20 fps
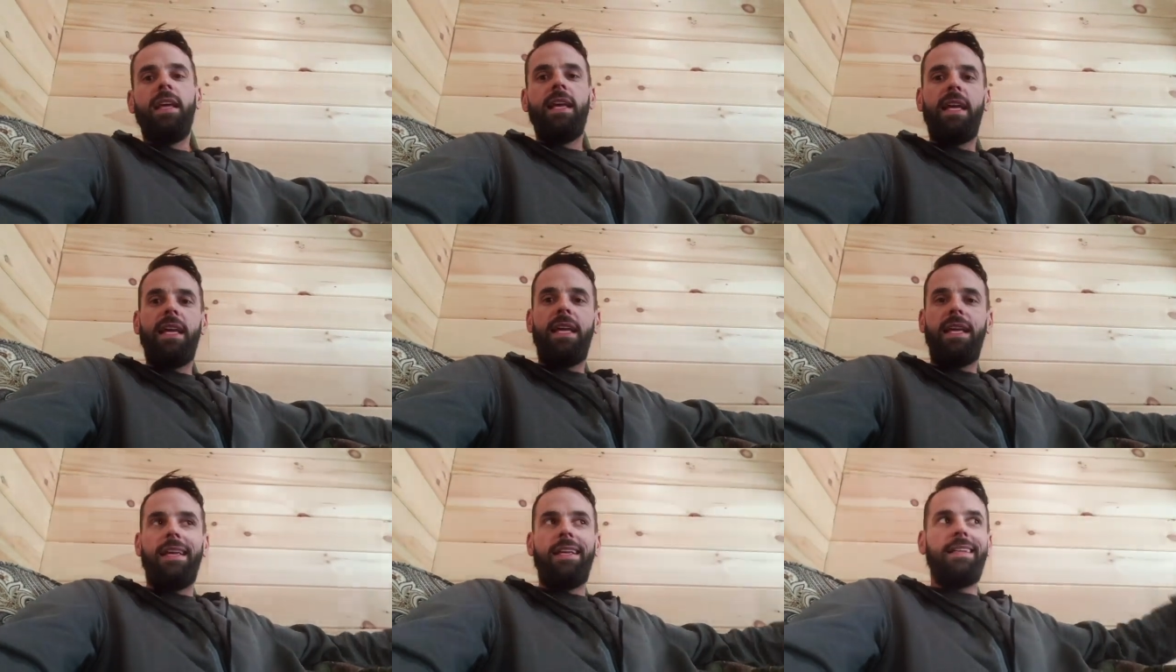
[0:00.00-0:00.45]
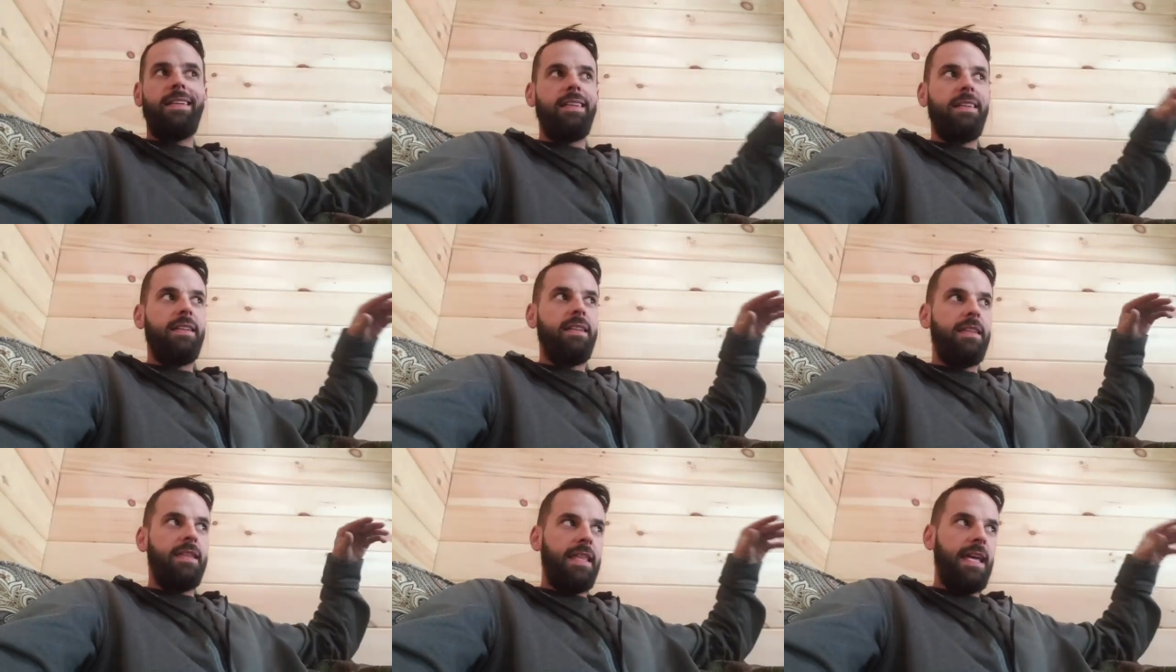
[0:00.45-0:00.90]

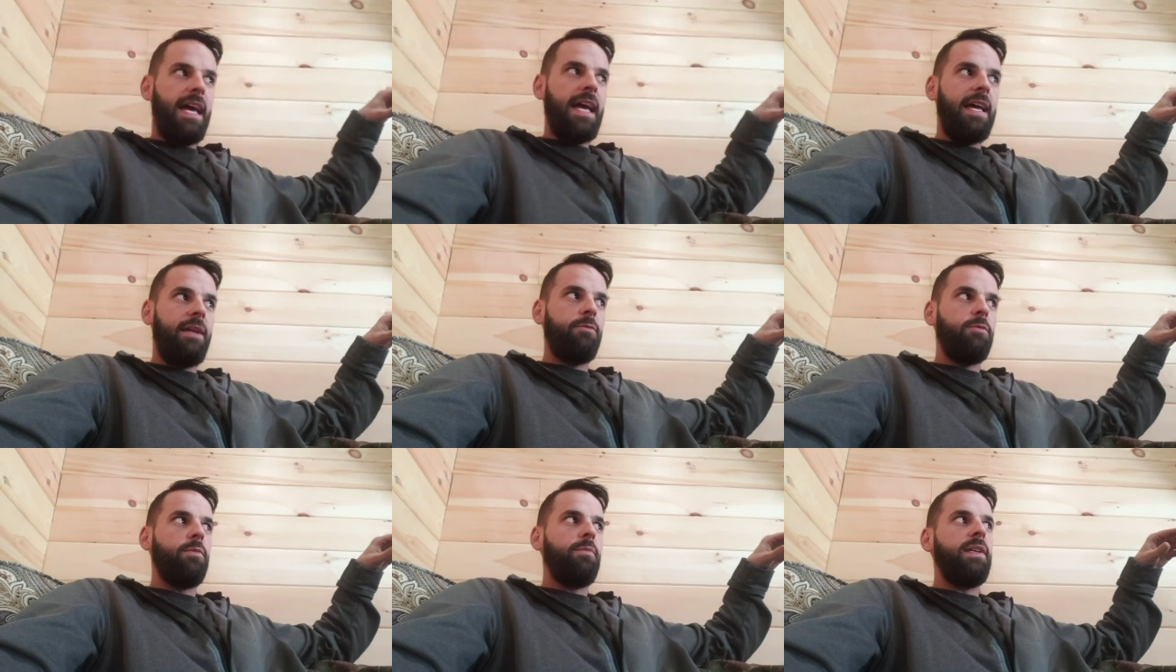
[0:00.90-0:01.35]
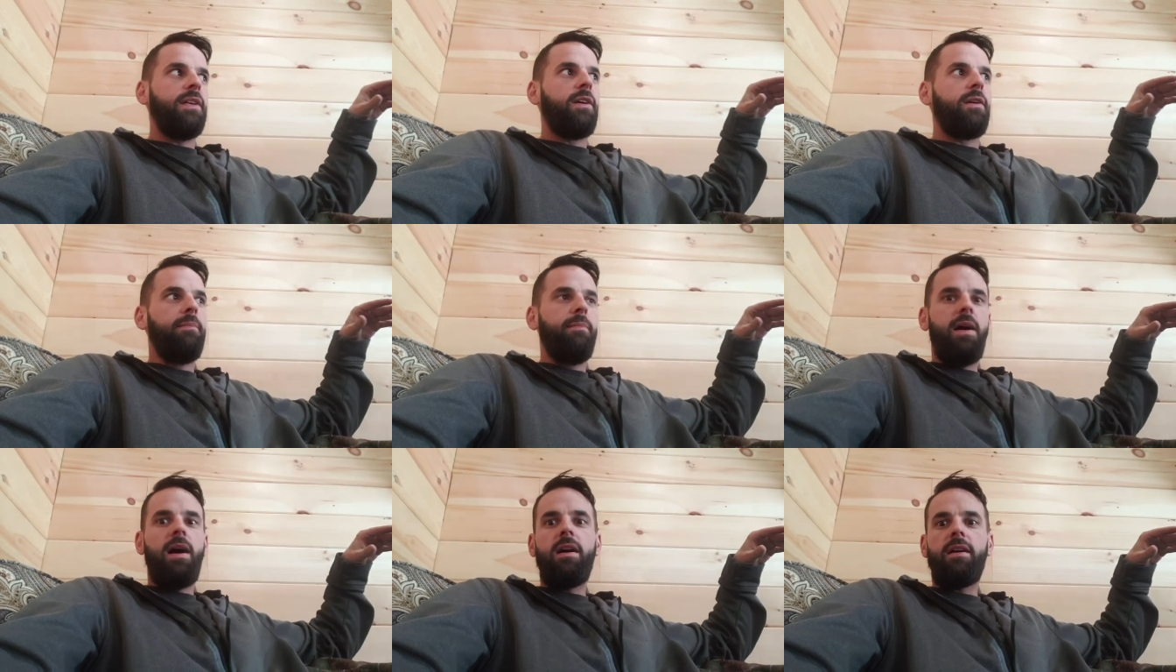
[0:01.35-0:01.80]
and that will be
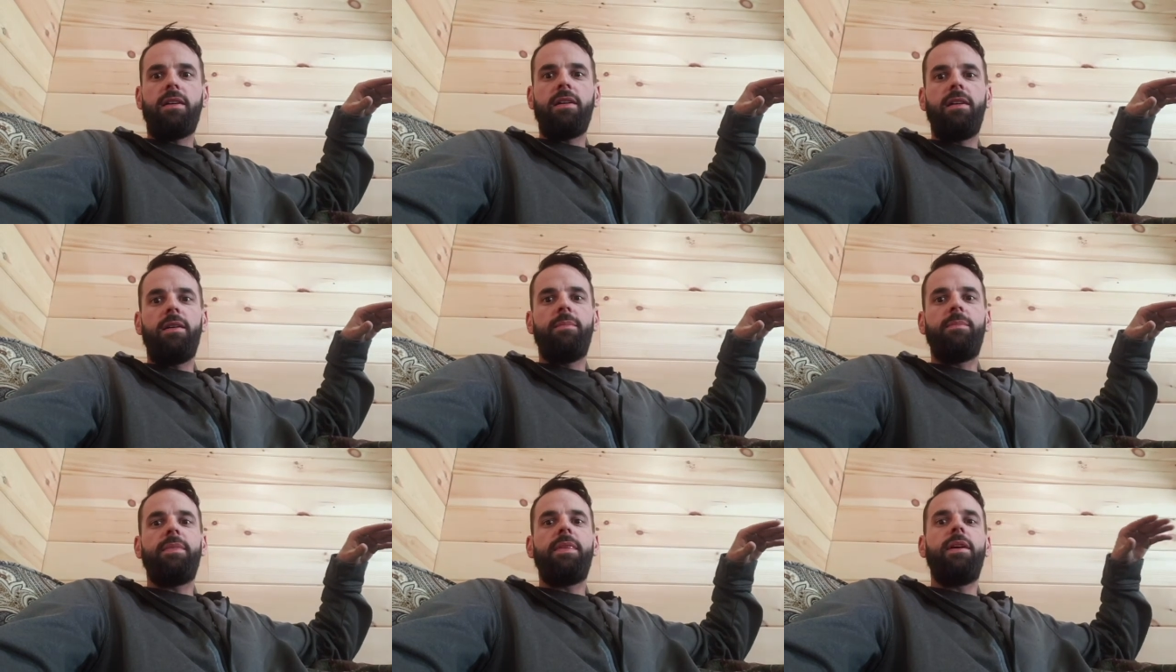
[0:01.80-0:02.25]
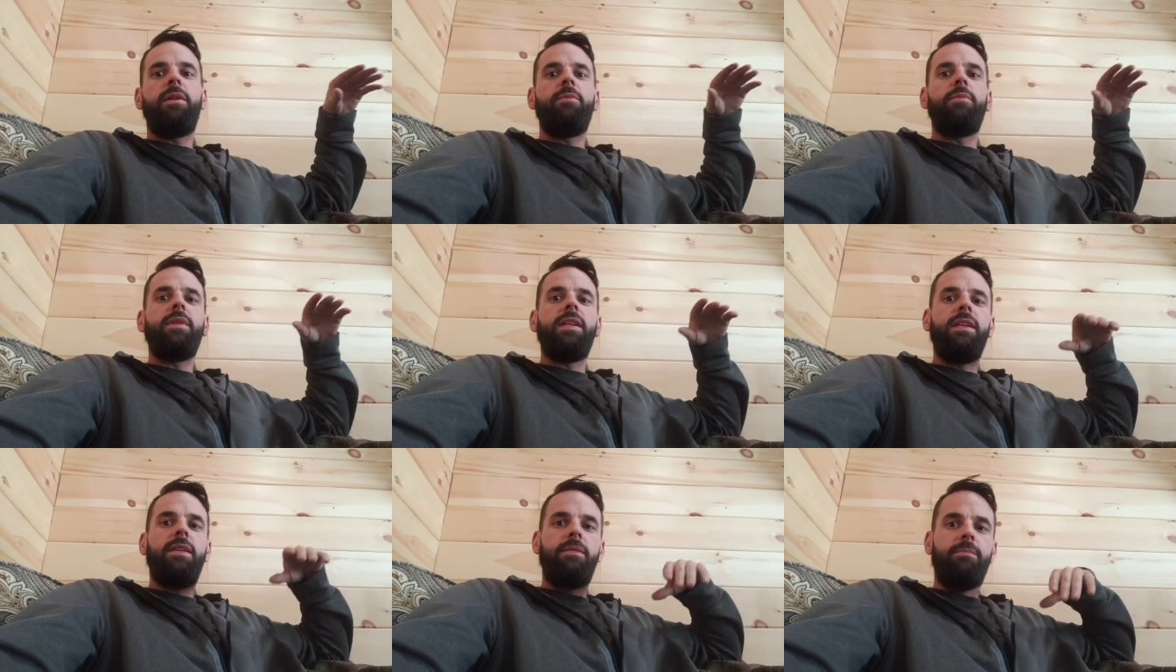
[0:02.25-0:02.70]
our mock up
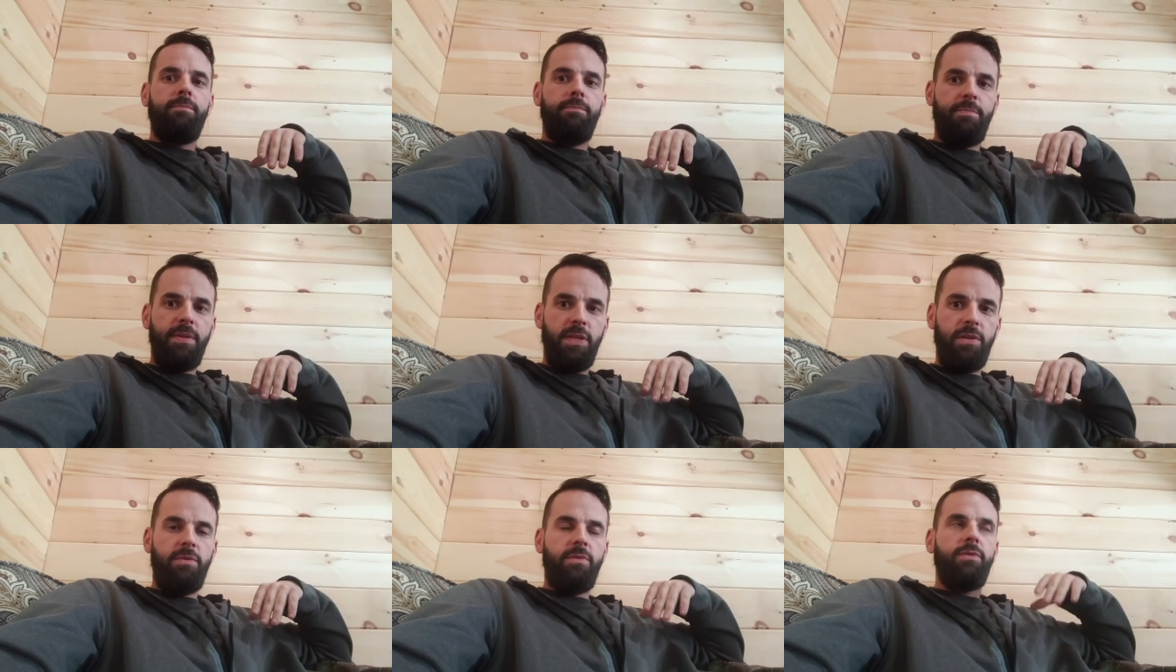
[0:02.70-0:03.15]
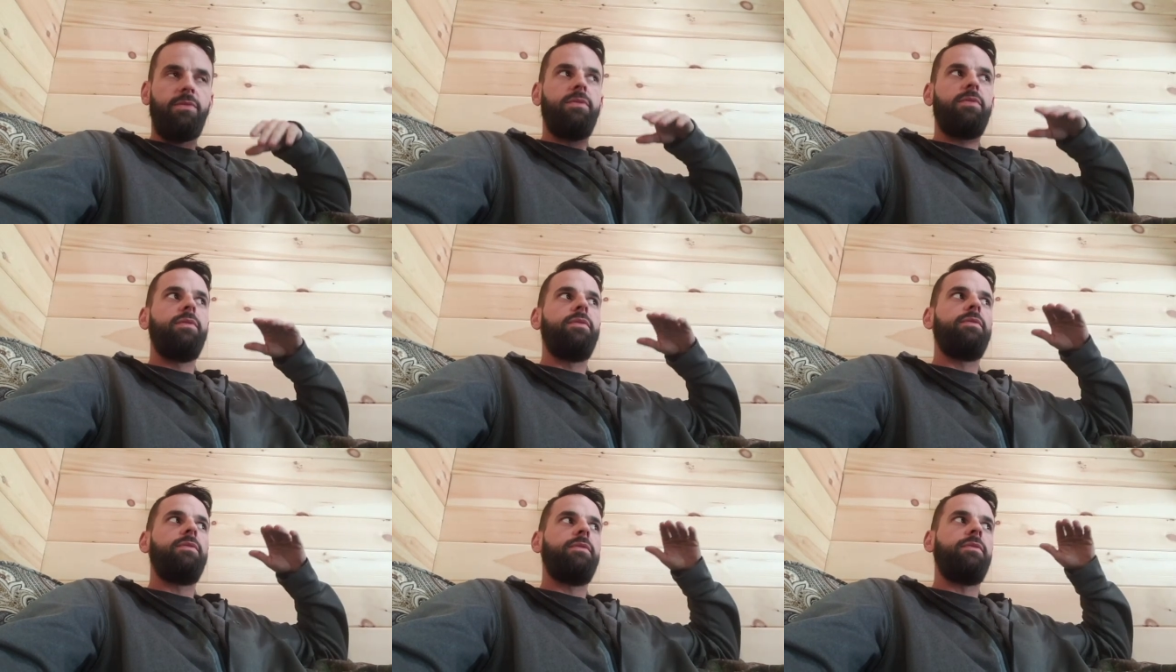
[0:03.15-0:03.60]
that we
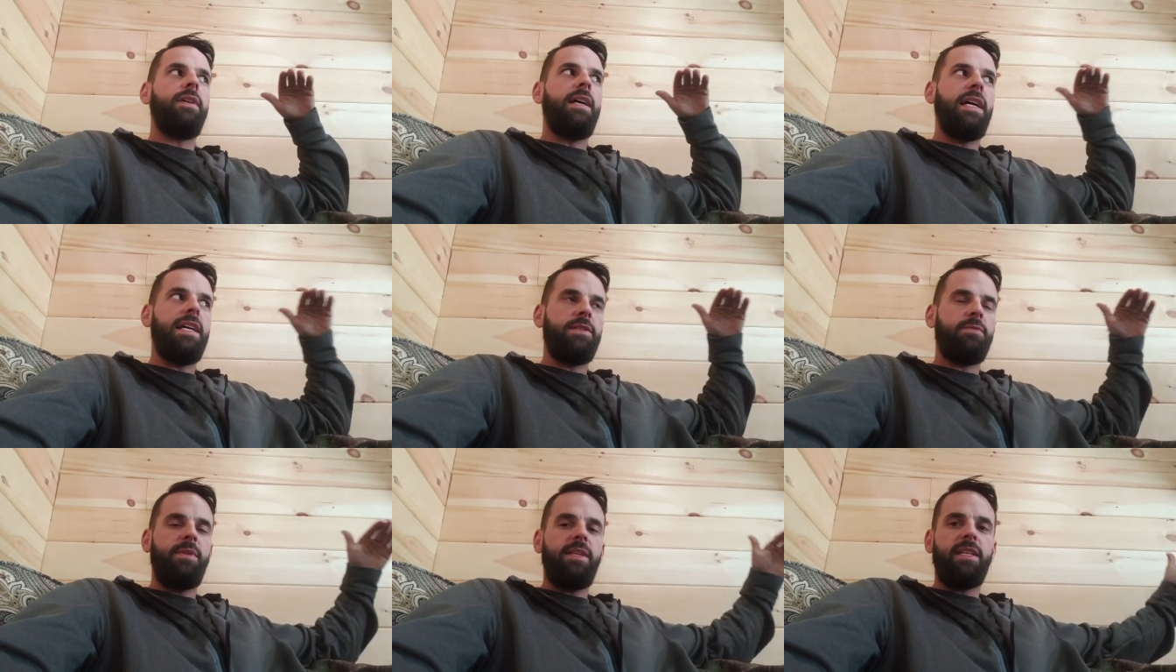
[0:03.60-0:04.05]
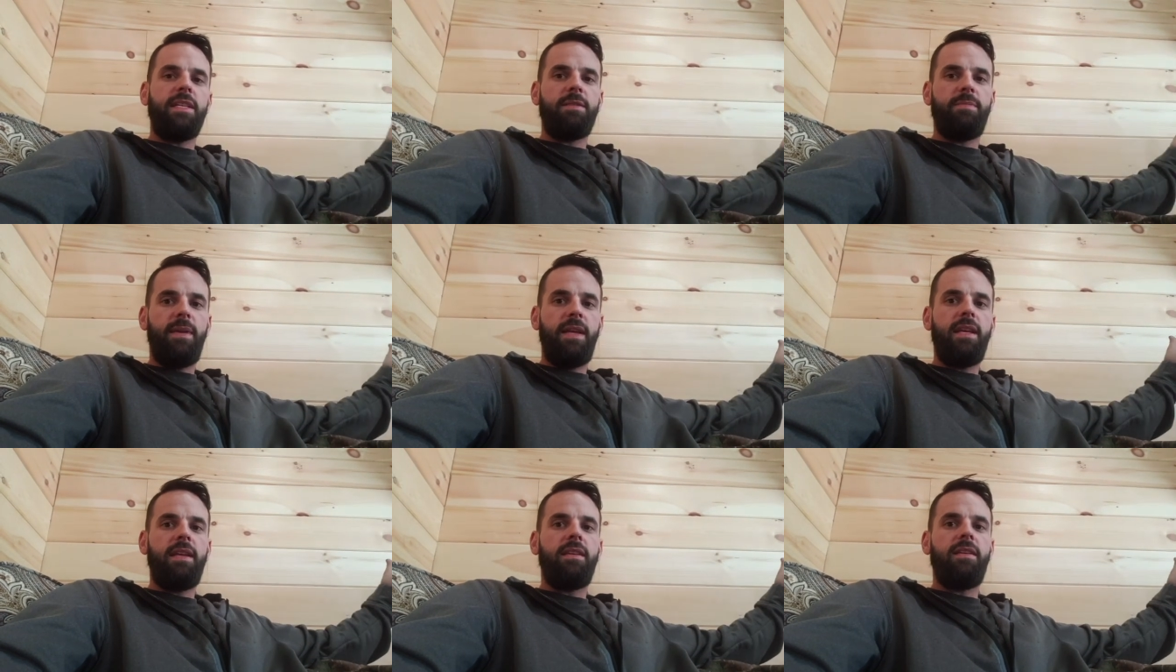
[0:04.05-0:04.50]
build as we
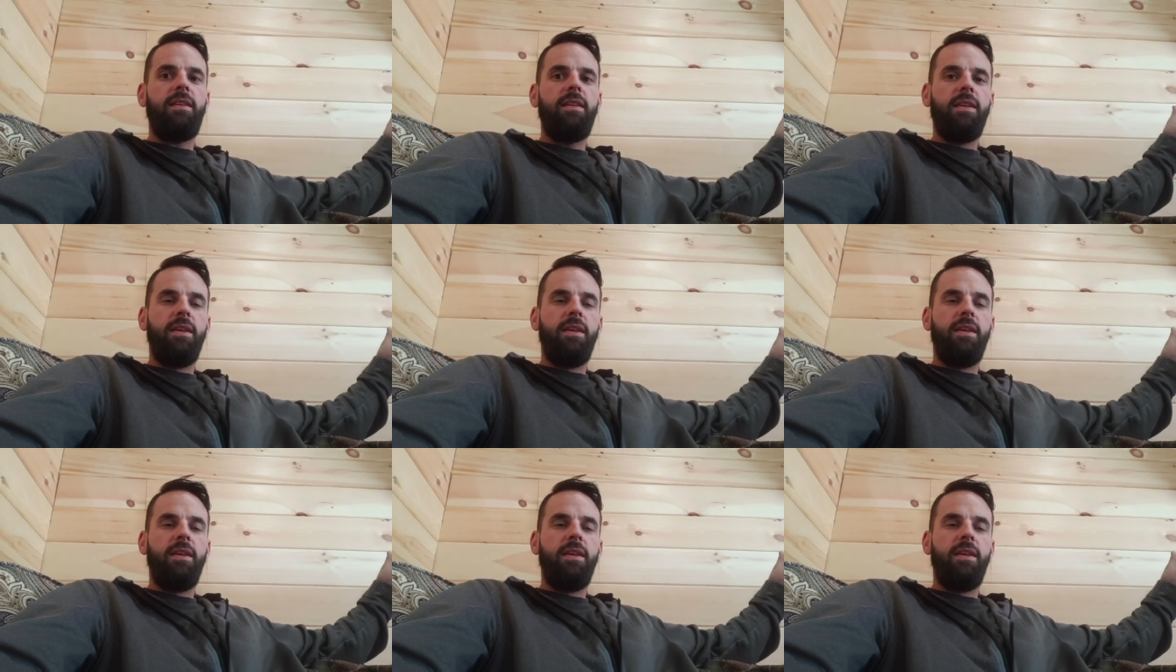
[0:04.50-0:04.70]
expand.